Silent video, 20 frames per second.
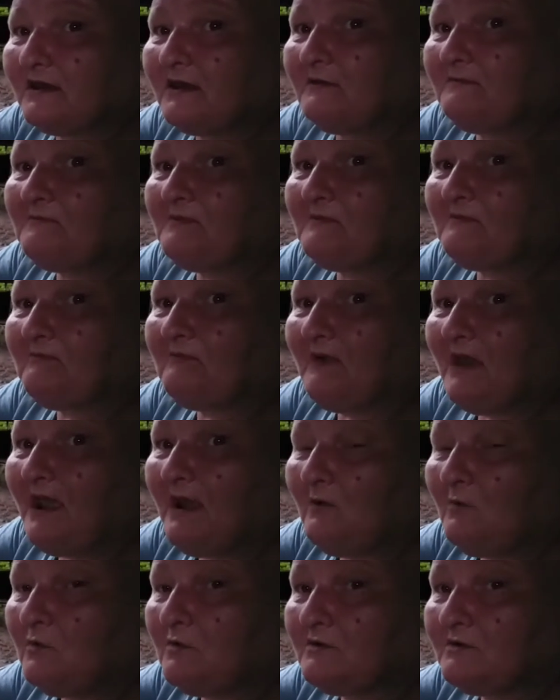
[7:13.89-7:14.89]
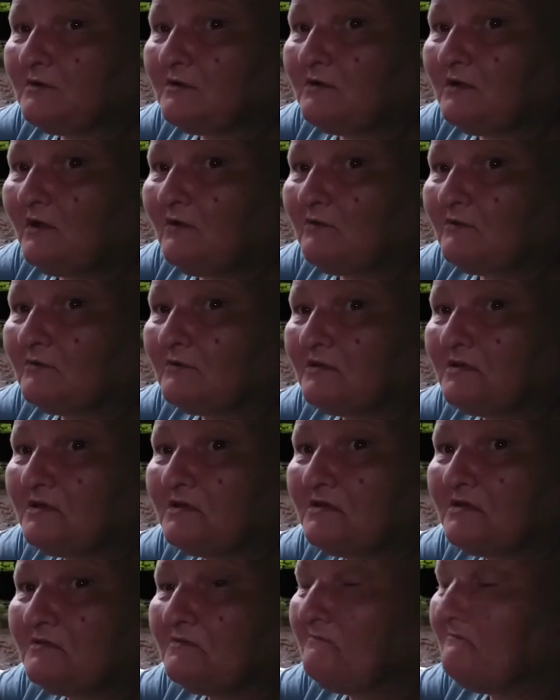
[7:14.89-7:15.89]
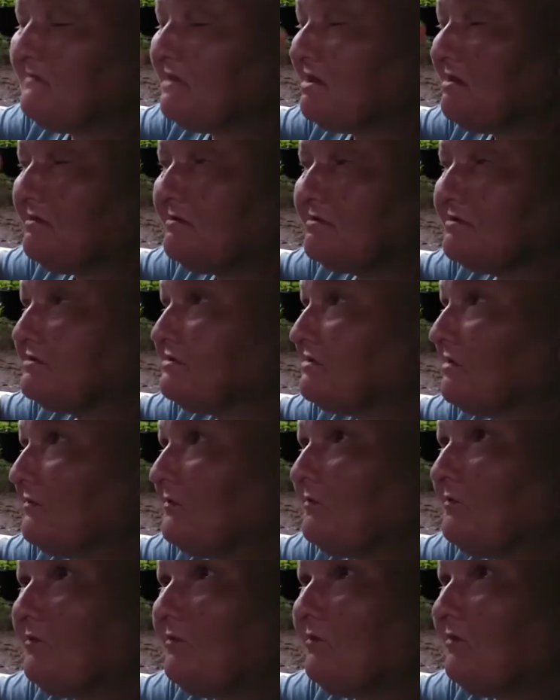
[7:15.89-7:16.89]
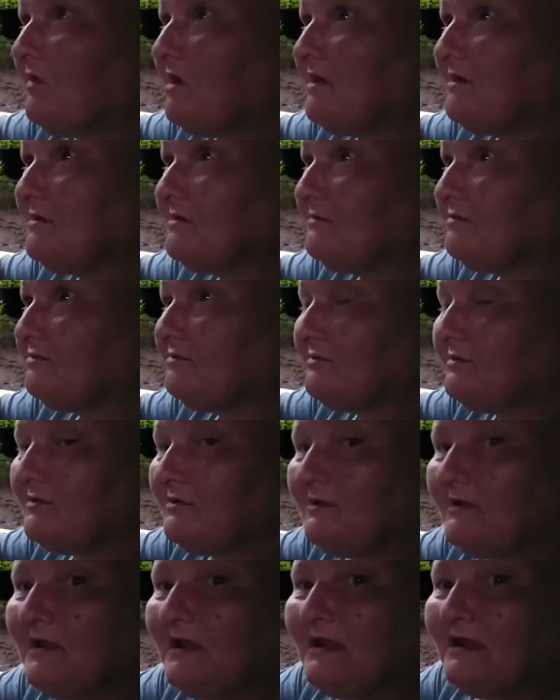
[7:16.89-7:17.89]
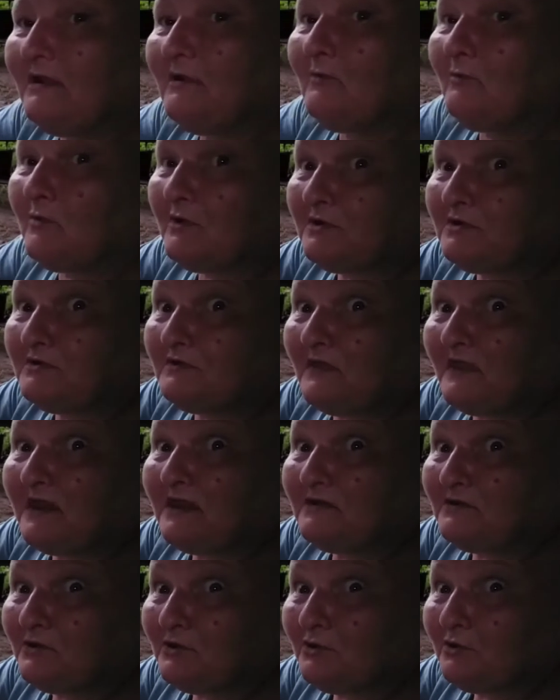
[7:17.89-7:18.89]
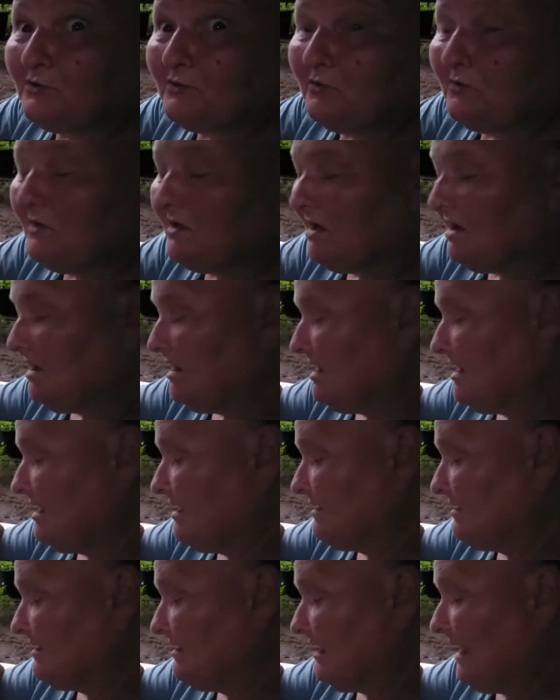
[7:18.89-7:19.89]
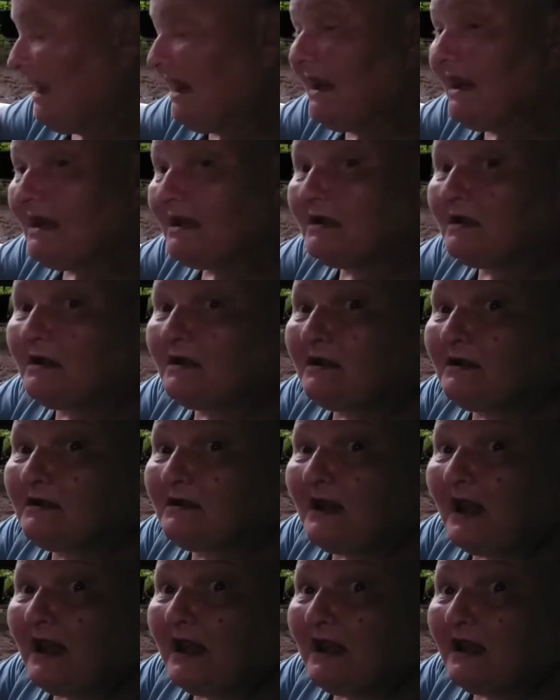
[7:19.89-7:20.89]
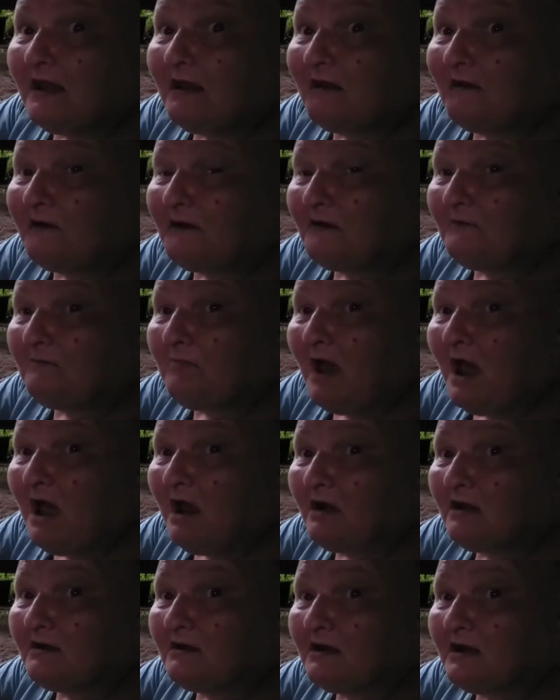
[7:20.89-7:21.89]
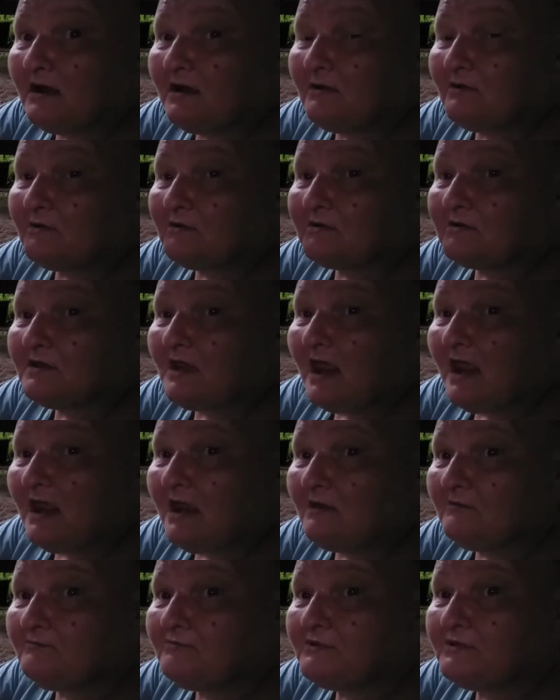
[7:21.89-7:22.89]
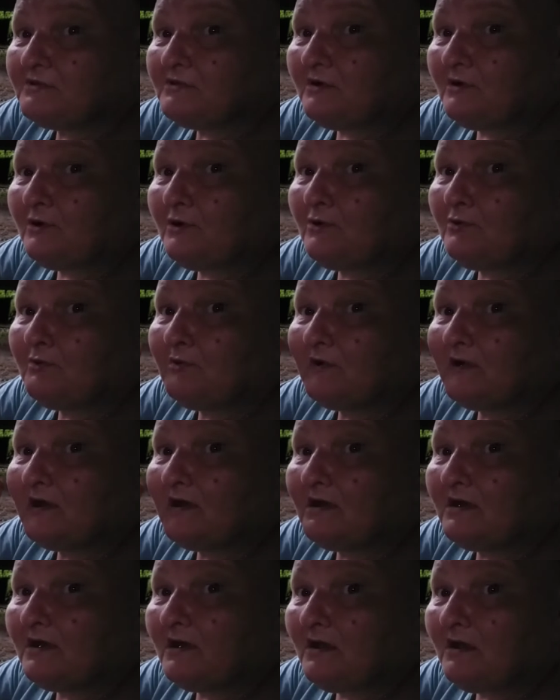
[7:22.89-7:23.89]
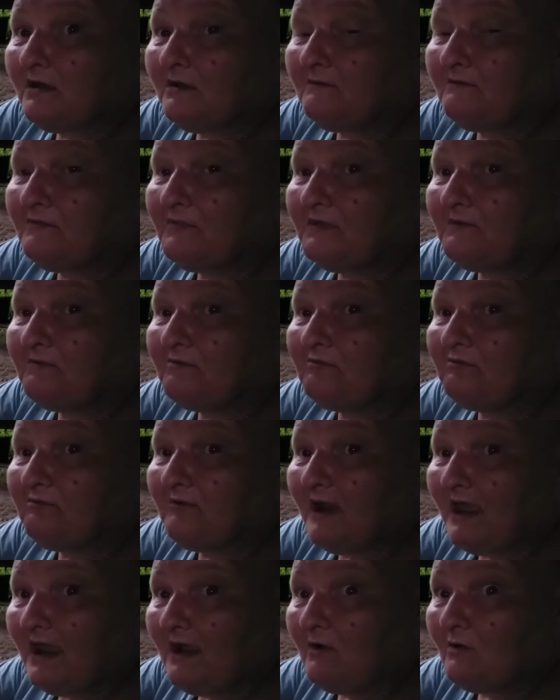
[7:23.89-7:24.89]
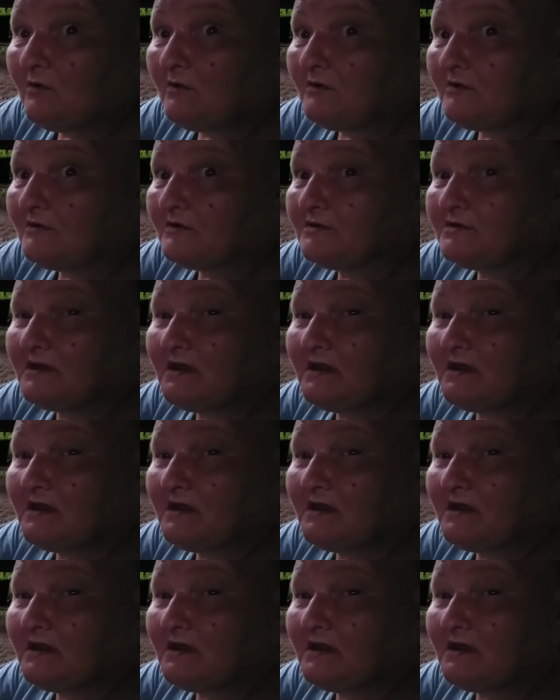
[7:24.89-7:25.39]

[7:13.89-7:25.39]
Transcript: If the flowers don't smell so wonderful, which they do, and they, the pollinators absolutely love the flowers